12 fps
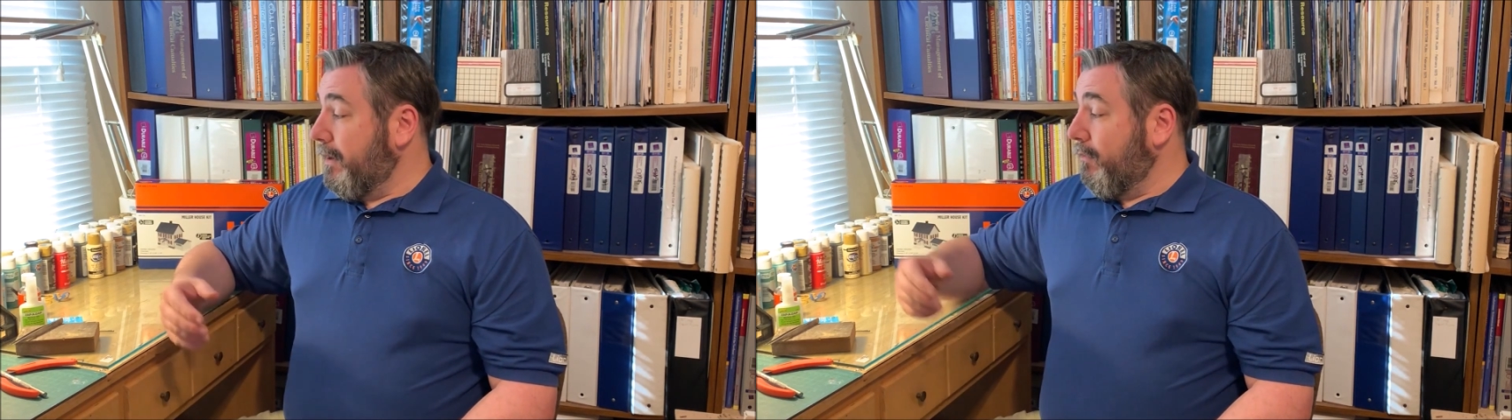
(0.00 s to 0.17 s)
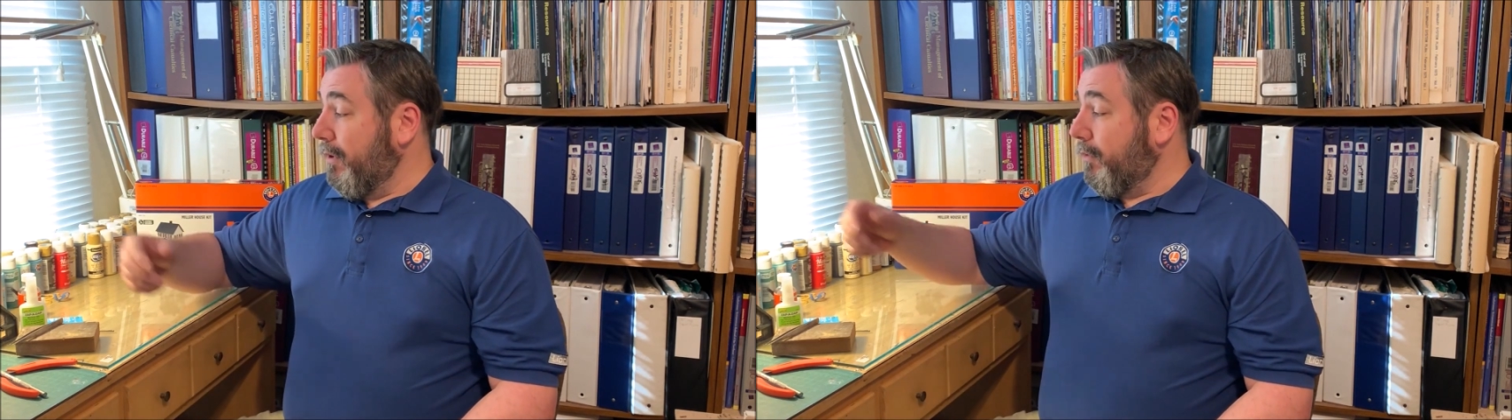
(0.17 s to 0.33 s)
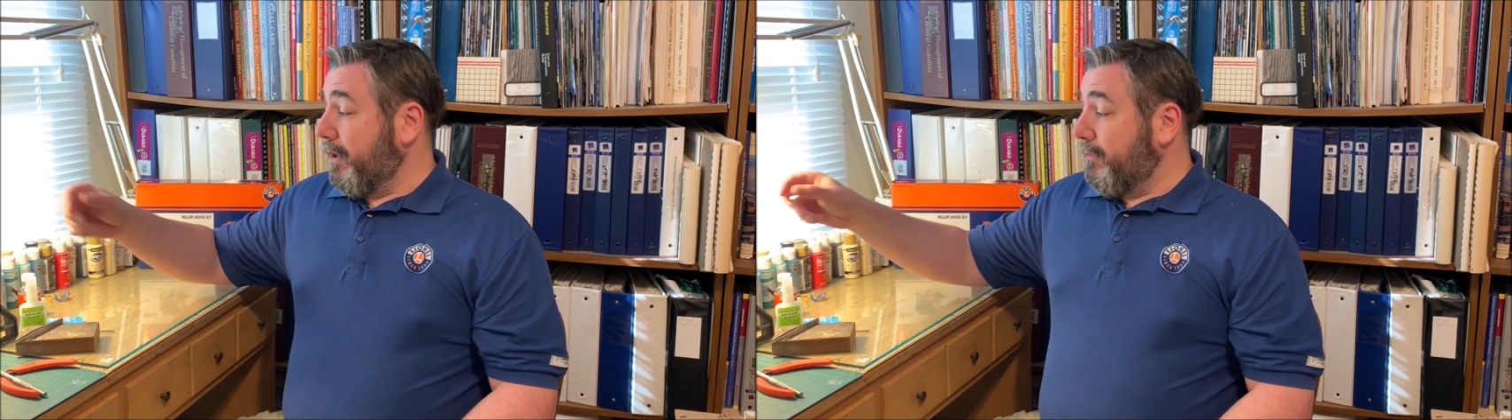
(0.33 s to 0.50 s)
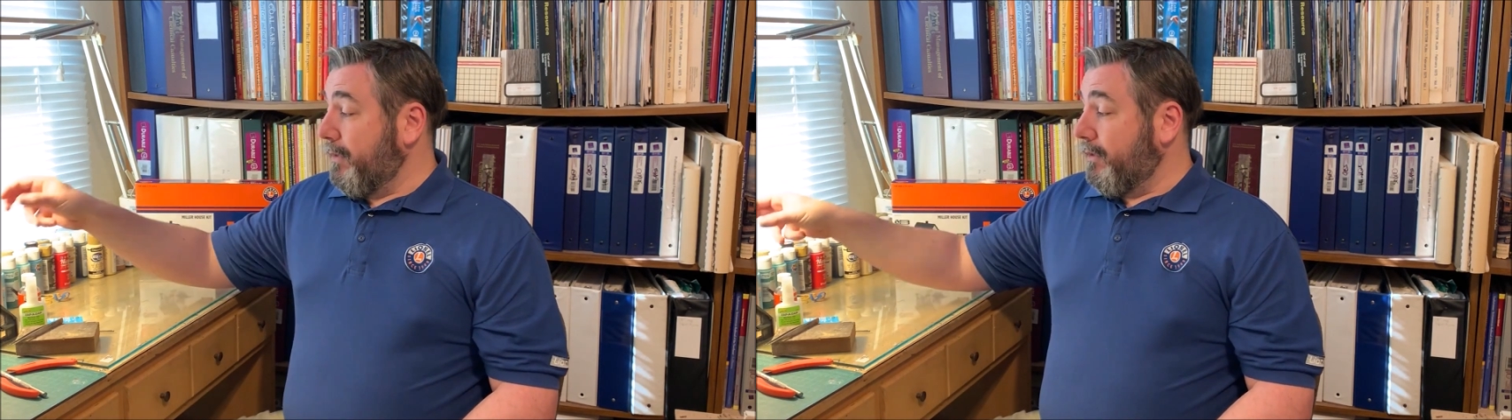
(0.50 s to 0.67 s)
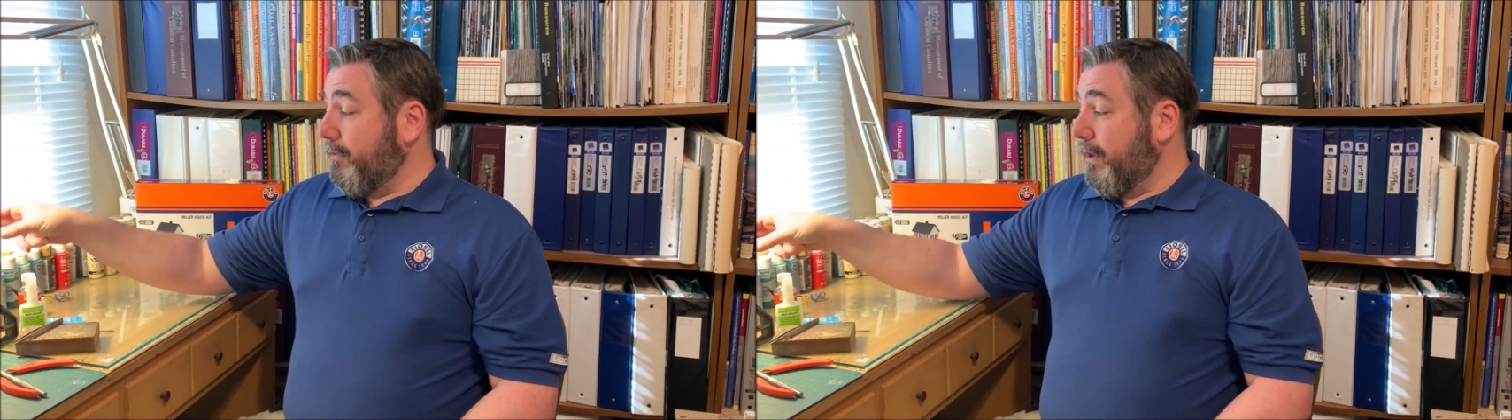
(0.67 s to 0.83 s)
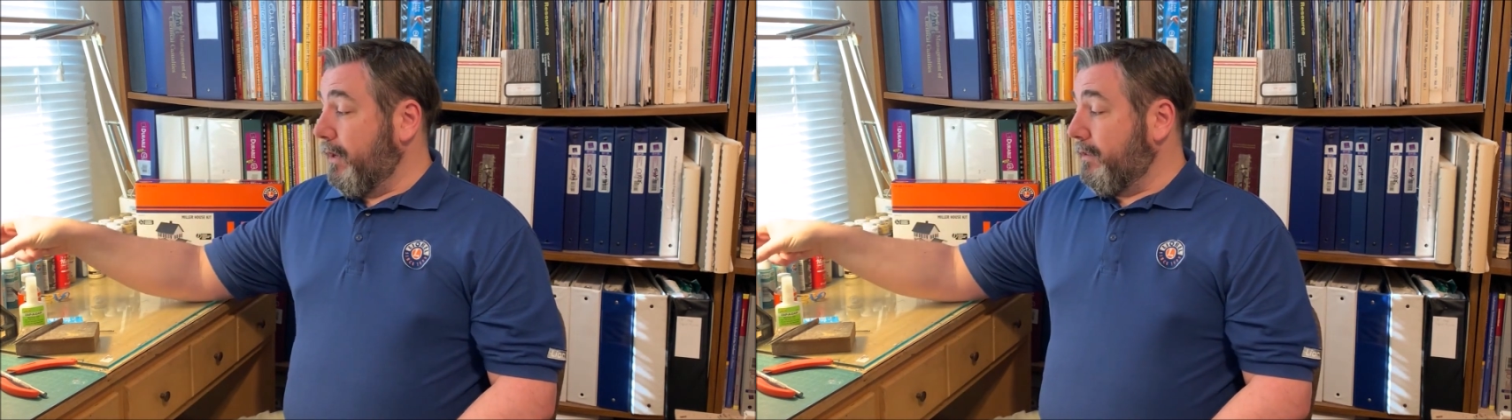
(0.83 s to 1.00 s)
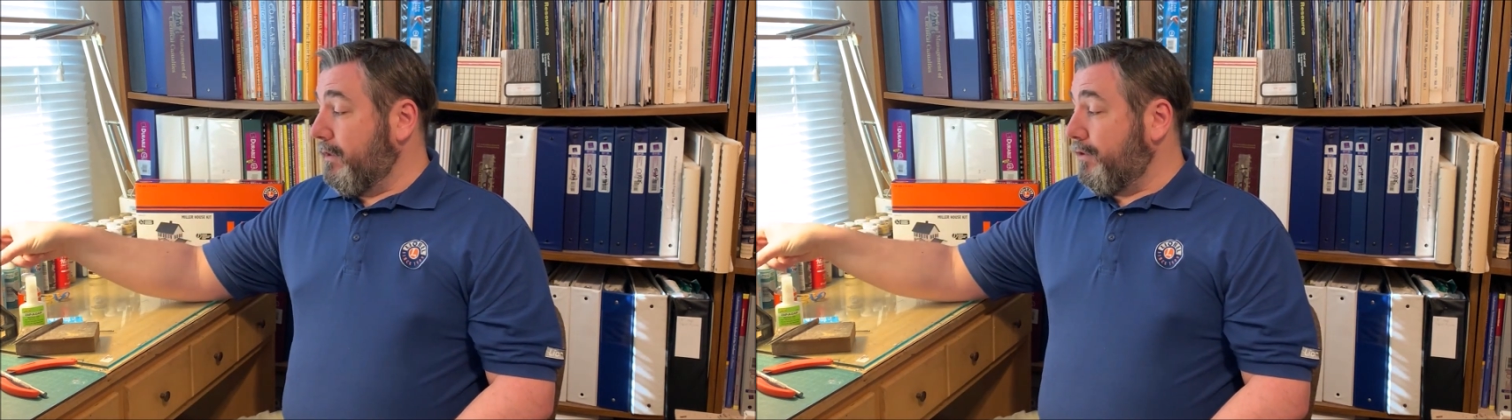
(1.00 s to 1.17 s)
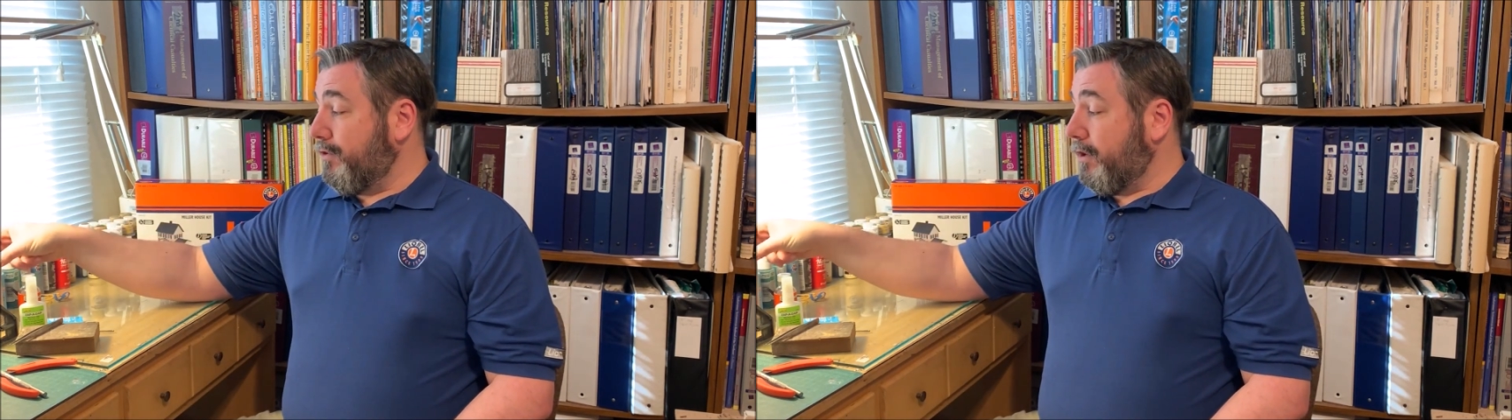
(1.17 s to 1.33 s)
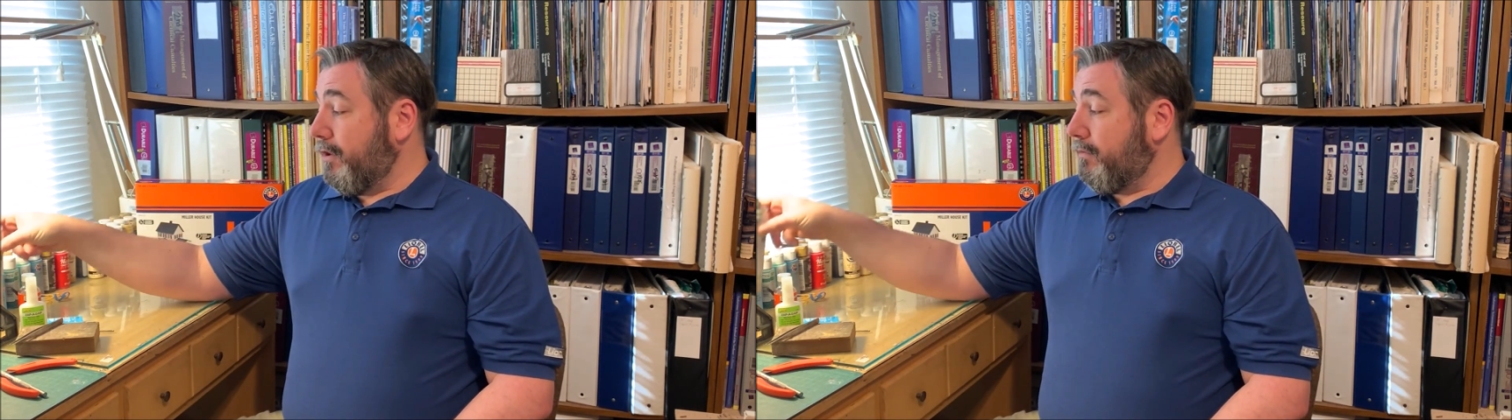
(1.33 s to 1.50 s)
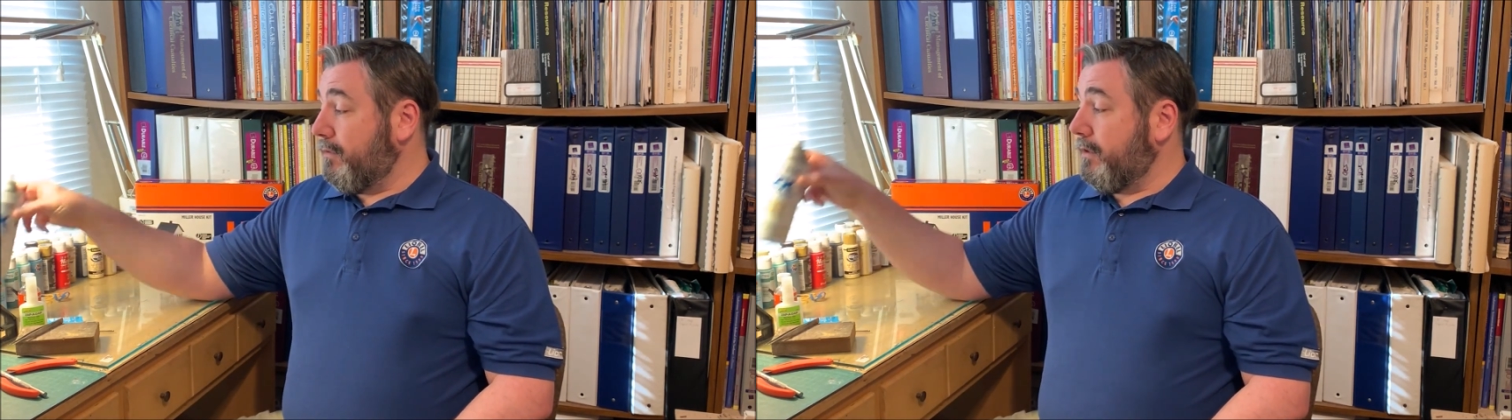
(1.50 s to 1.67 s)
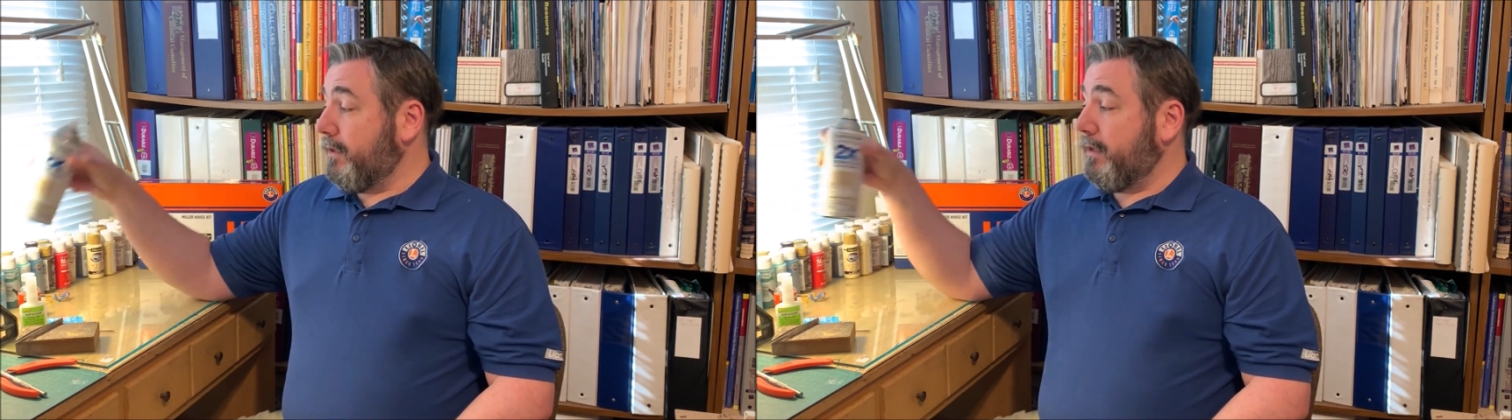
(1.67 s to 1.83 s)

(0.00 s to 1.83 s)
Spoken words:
What we're going to be doing in this show